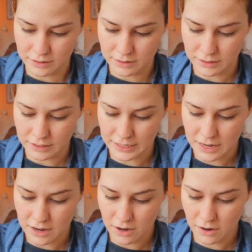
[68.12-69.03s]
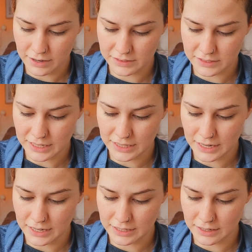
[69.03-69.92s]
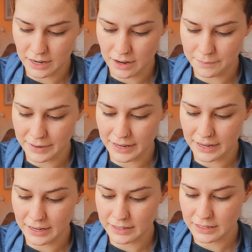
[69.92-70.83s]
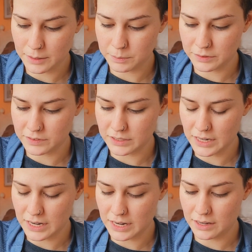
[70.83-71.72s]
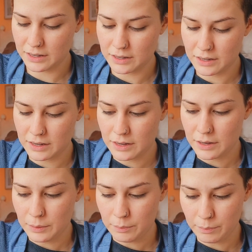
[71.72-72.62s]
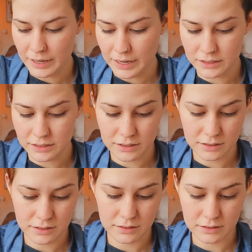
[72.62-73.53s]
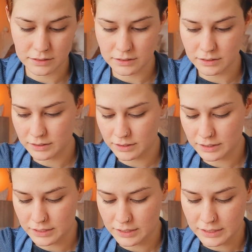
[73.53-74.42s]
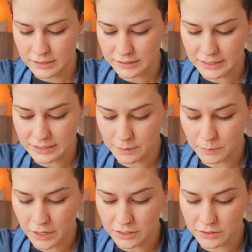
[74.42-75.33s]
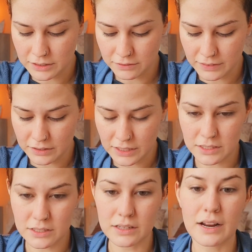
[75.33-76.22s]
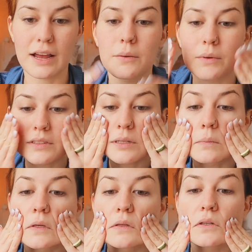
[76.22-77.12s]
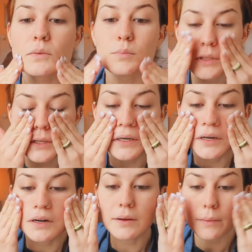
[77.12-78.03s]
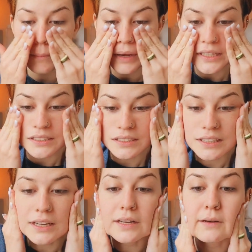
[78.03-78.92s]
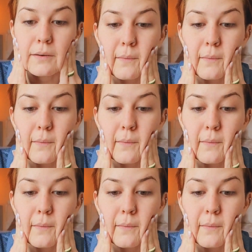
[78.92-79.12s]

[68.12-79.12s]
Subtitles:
And I know I've said that it is not my cup of tea, but since I'm not using foundation today, I want something to blur my skin.